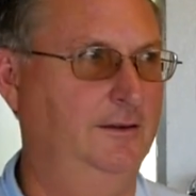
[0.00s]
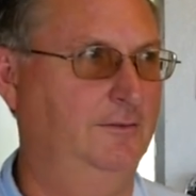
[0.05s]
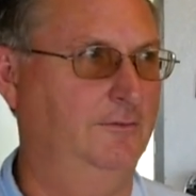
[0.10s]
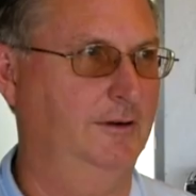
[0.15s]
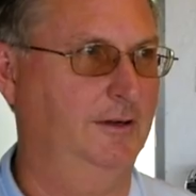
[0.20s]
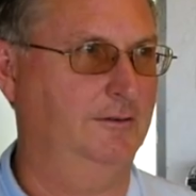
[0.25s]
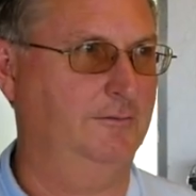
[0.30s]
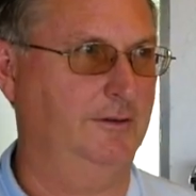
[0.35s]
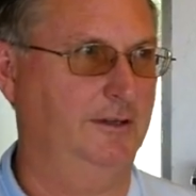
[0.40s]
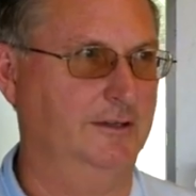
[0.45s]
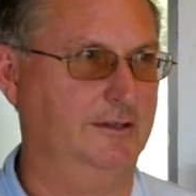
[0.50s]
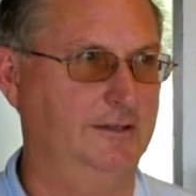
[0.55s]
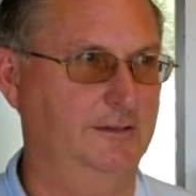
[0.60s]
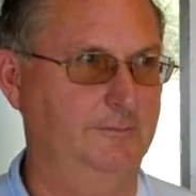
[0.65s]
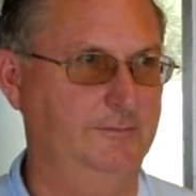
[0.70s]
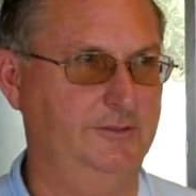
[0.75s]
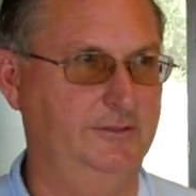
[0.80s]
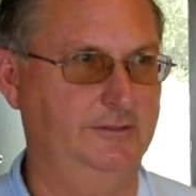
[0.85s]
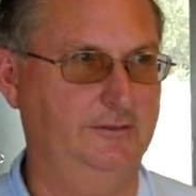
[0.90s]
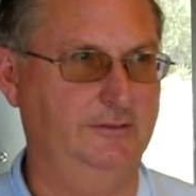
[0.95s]
Well,
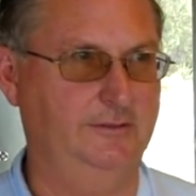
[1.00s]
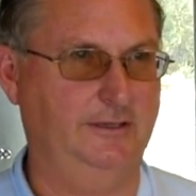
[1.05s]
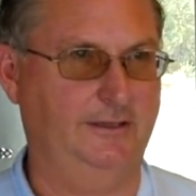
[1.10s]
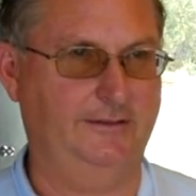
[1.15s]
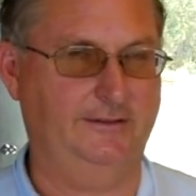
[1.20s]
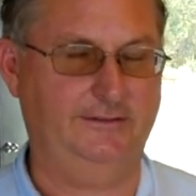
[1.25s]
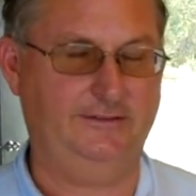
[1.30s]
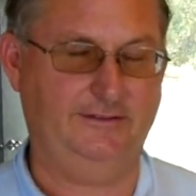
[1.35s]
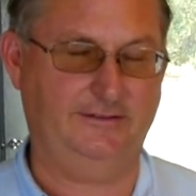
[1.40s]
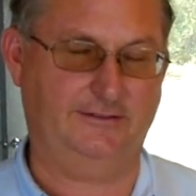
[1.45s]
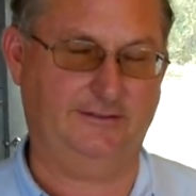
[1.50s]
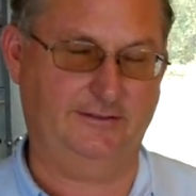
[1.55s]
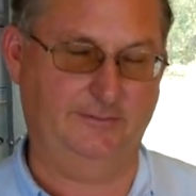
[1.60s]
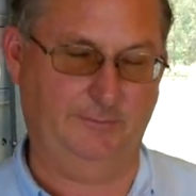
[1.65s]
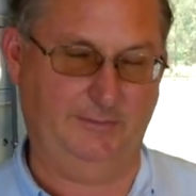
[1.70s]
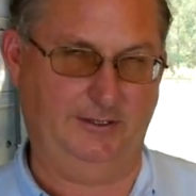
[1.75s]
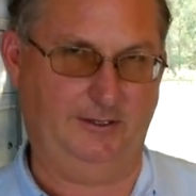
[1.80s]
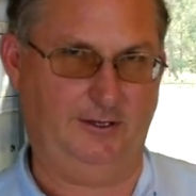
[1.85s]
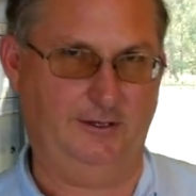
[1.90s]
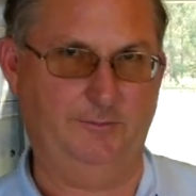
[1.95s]
welcome to uh, this is
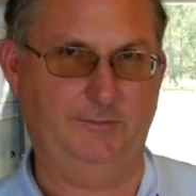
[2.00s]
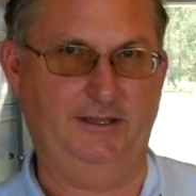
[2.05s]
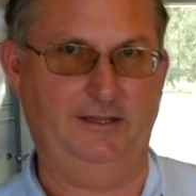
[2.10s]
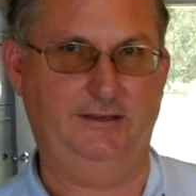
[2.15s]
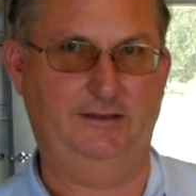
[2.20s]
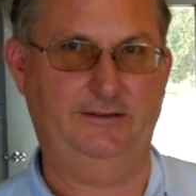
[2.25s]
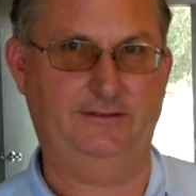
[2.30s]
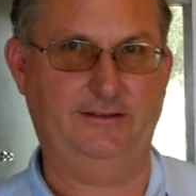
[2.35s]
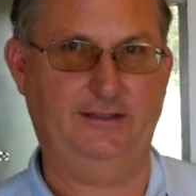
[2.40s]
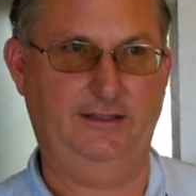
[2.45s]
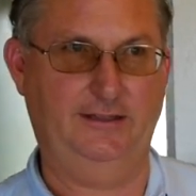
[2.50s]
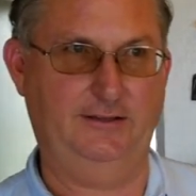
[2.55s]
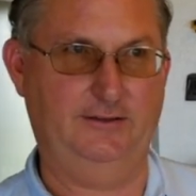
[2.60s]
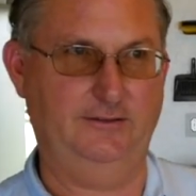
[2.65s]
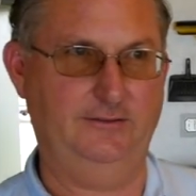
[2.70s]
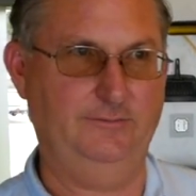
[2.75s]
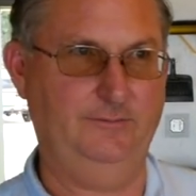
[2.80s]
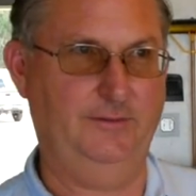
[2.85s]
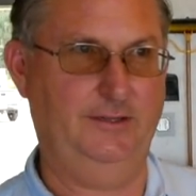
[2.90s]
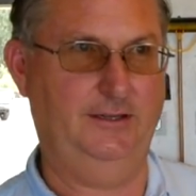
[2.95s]
the, our maintenance
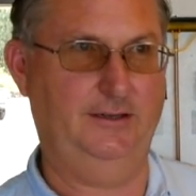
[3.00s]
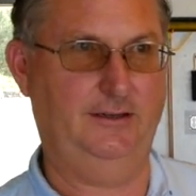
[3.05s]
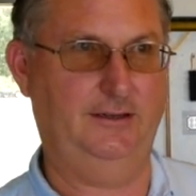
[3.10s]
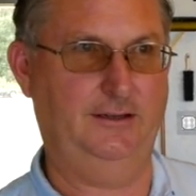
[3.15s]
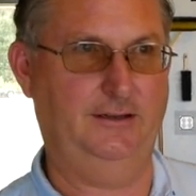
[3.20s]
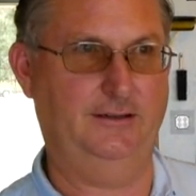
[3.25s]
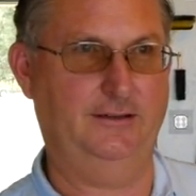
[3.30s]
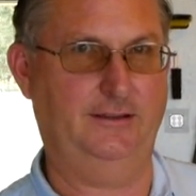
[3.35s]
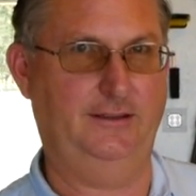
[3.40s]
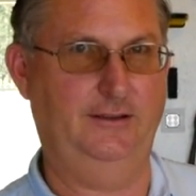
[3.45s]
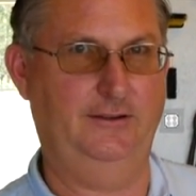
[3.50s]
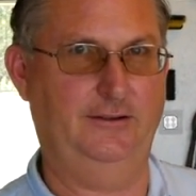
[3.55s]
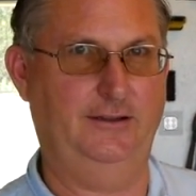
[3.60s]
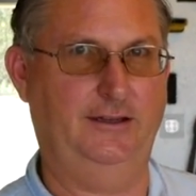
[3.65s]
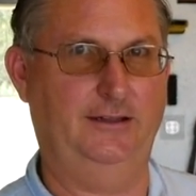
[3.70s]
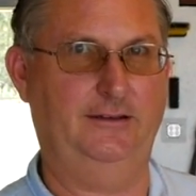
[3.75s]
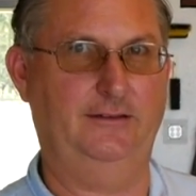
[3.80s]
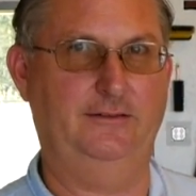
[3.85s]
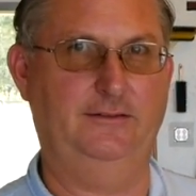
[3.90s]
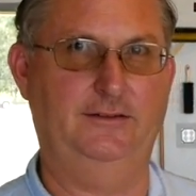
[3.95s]
hangar uh, here
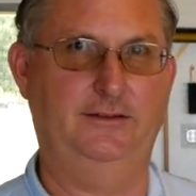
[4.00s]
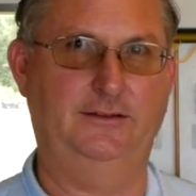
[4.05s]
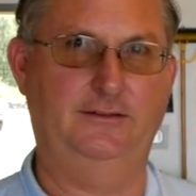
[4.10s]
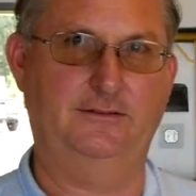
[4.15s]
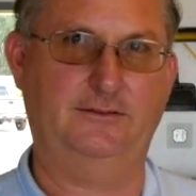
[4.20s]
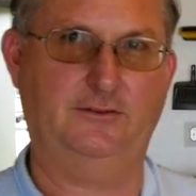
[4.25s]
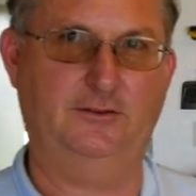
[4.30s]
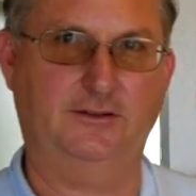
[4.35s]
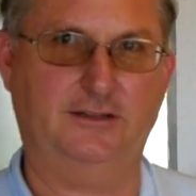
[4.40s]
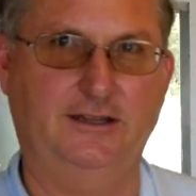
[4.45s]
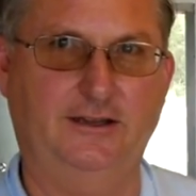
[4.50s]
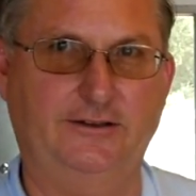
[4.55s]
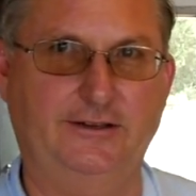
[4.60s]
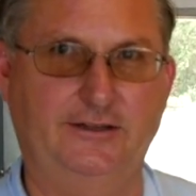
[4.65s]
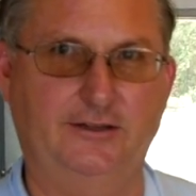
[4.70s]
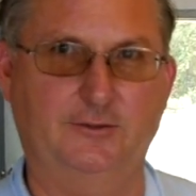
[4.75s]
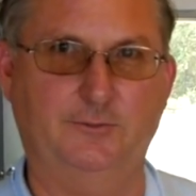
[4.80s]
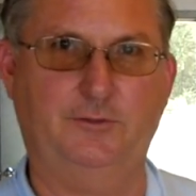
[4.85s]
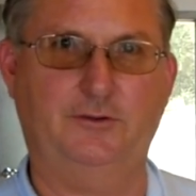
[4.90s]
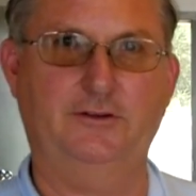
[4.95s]
at Cook County
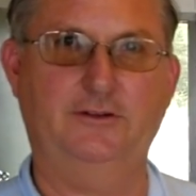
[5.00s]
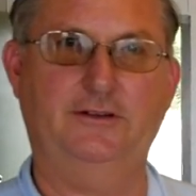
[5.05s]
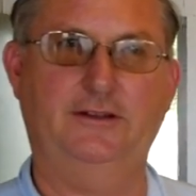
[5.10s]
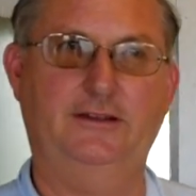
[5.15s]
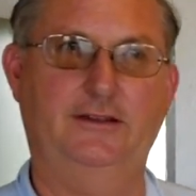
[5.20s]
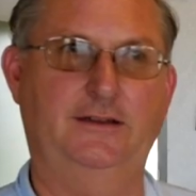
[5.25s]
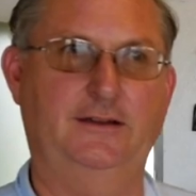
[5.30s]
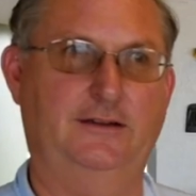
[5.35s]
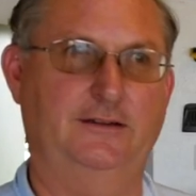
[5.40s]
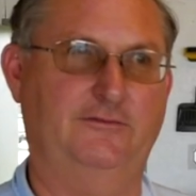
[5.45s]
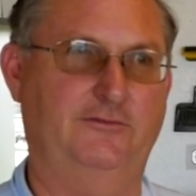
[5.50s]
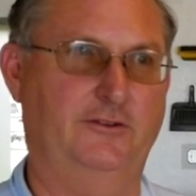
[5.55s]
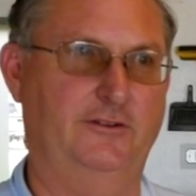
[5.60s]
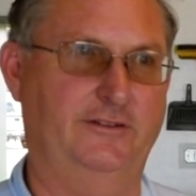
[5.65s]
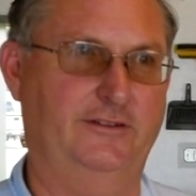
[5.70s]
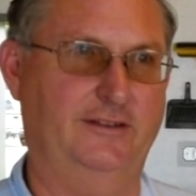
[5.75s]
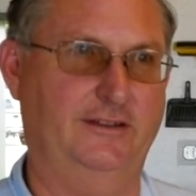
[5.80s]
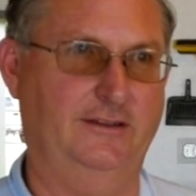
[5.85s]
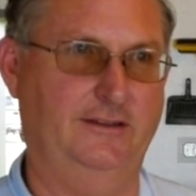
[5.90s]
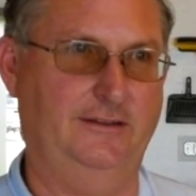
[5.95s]
Airport uh, for
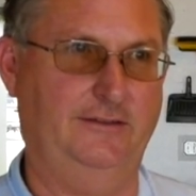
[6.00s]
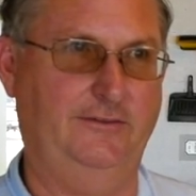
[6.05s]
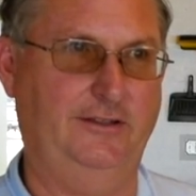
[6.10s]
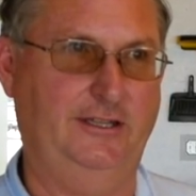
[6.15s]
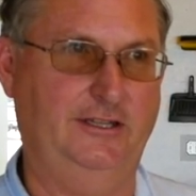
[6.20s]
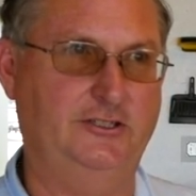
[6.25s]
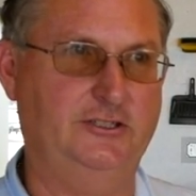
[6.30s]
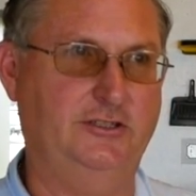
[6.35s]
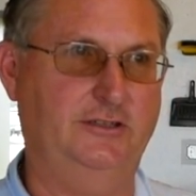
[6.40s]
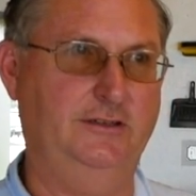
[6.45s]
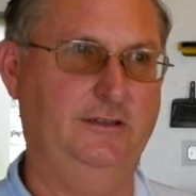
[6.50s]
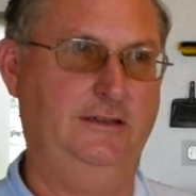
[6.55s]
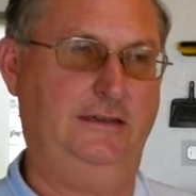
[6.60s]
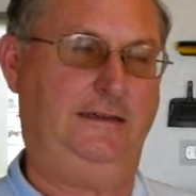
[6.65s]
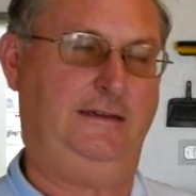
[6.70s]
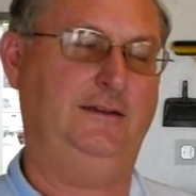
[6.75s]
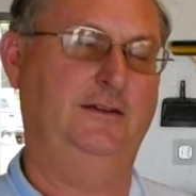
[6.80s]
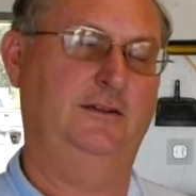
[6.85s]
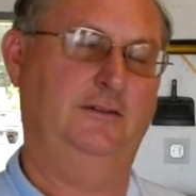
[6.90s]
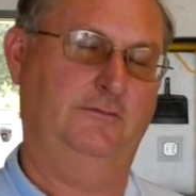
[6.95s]
Azalea Aviation.
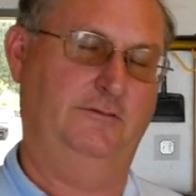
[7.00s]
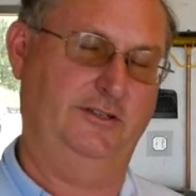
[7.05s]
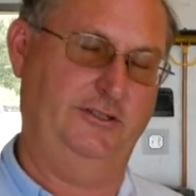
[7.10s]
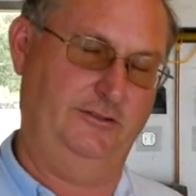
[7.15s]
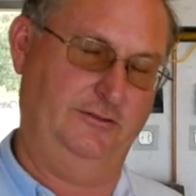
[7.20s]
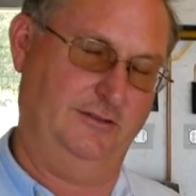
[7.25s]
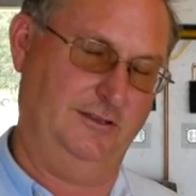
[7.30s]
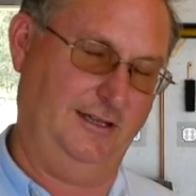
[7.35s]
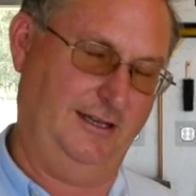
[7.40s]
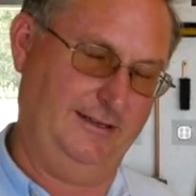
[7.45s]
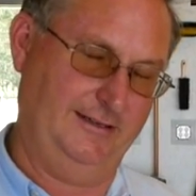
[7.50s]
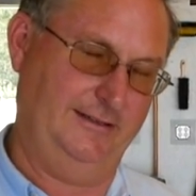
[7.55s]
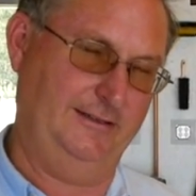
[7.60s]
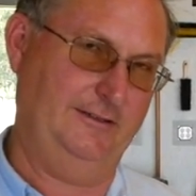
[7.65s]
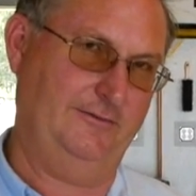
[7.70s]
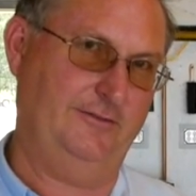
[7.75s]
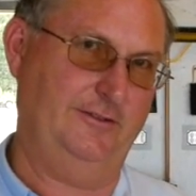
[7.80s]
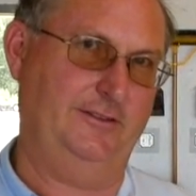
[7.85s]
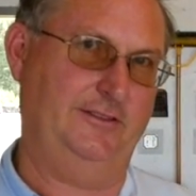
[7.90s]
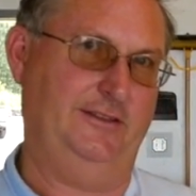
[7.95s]
We do a lot of
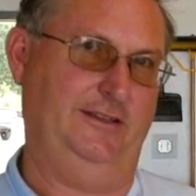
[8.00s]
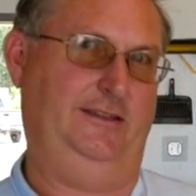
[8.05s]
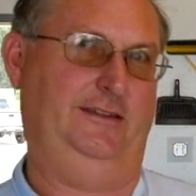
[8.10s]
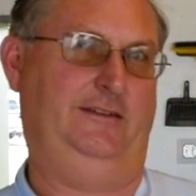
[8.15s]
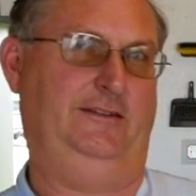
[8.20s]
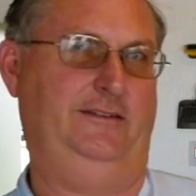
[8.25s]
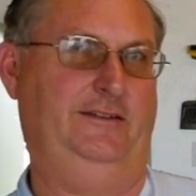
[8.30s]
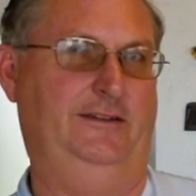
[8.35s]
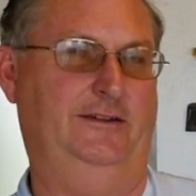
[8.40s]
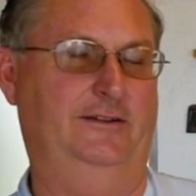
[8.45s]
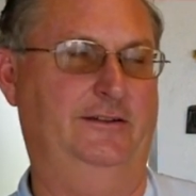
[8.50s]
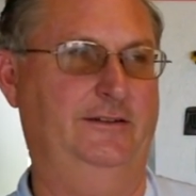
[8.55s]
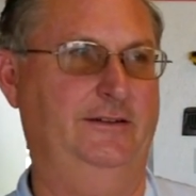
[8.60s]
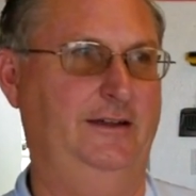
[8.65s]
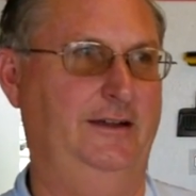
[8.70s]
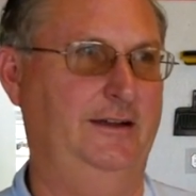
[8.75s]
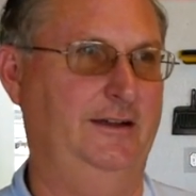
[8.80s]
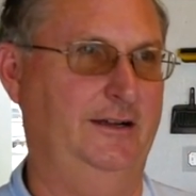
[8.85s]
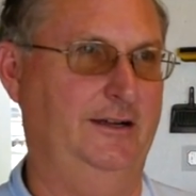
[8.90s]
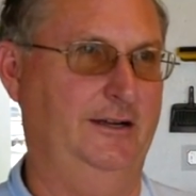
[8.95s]
different things here,
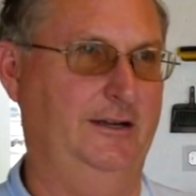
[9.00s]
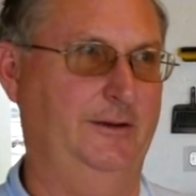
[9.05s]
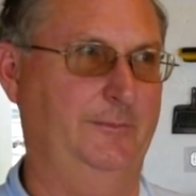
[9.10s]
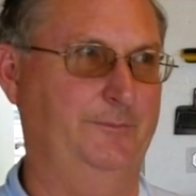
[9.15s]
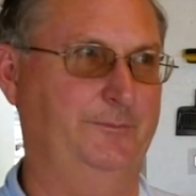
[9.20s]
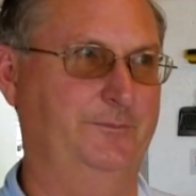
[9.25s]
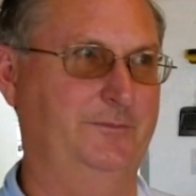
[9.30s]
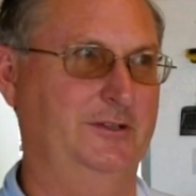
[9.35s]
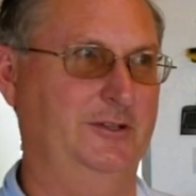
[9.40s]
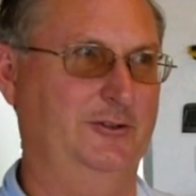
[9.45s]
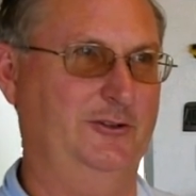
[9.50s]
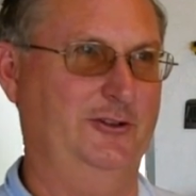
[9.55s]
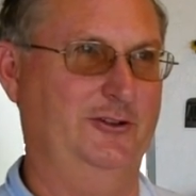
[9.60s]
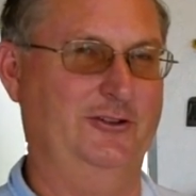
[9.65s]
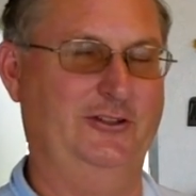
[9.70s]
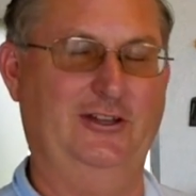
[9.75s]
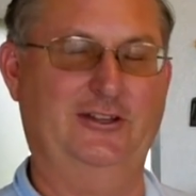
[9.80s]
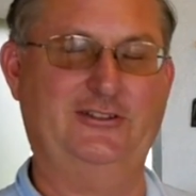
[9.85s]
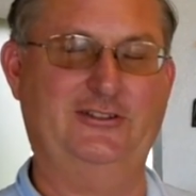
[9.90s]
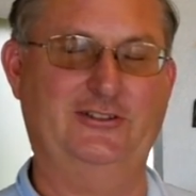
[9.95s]
um, so
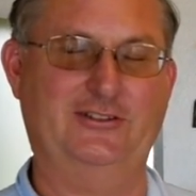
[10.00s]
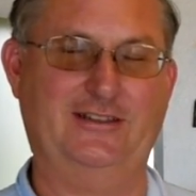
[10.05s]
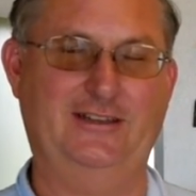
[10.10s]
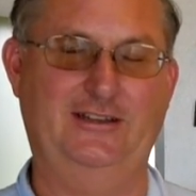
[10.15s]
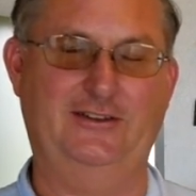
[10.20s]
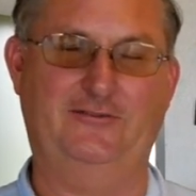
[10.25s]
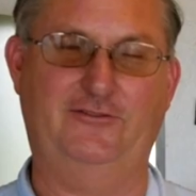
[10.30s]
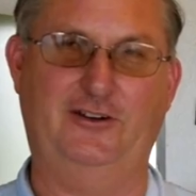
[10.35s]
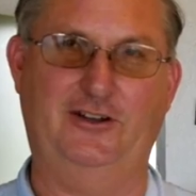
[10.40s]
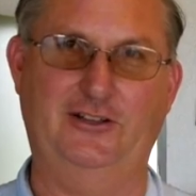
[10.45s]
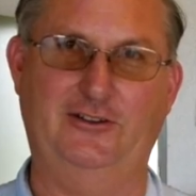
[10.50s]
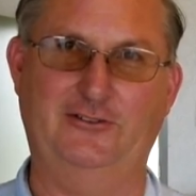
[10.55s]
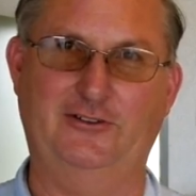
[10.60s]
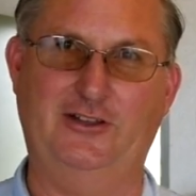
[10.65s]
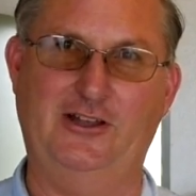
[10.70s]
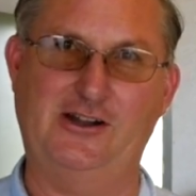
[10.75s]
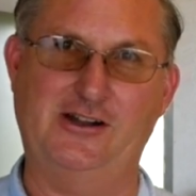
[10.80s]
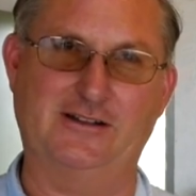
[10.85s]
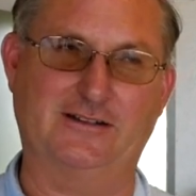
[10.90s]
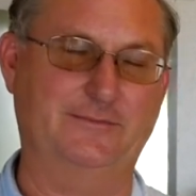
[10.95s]
you have to kind of follow
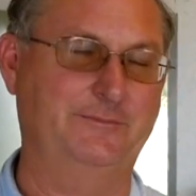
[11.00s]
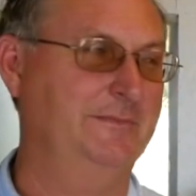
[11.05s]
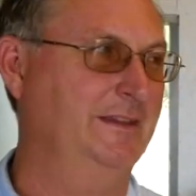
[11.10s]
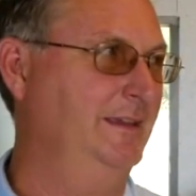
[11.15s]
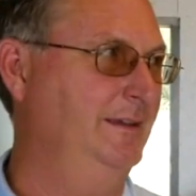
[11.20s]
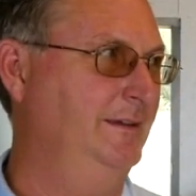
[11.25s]
along